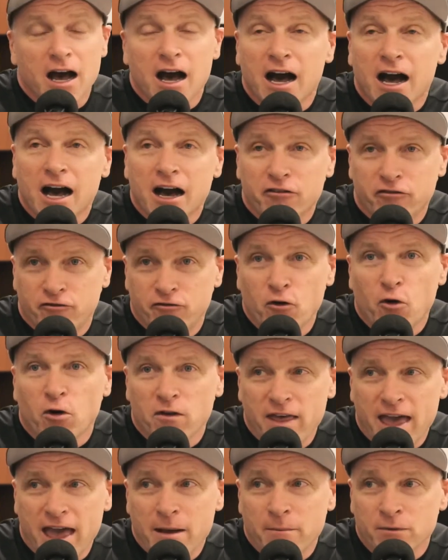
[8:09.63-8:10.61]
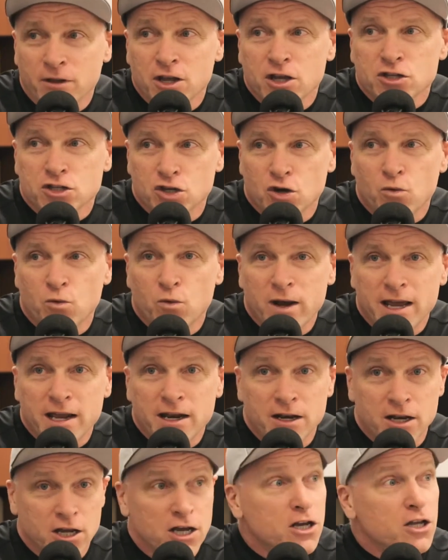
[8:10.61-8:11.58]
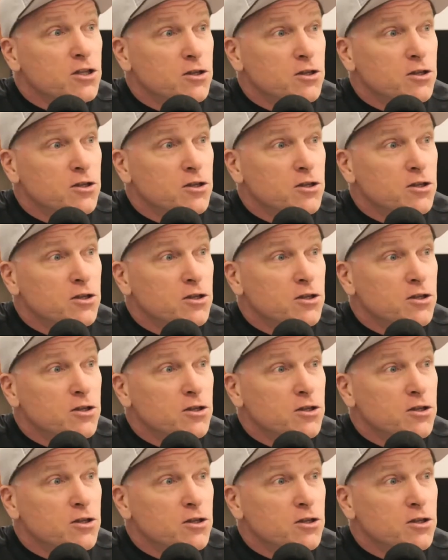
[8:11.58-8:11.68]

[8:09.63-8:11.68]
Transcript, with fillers: uh, for them to win